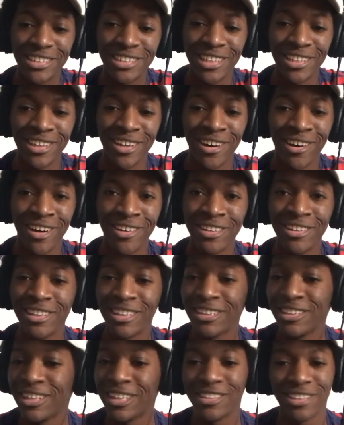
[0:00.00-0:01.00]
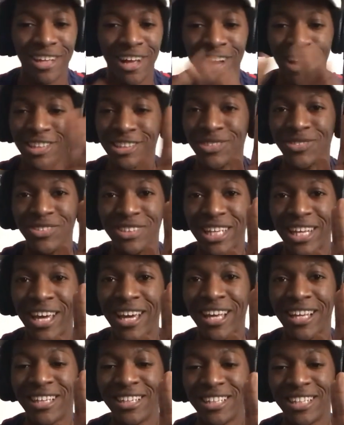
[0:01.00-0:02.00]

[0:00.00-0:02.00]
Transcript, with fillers: Gyllenhaal look awesome with that.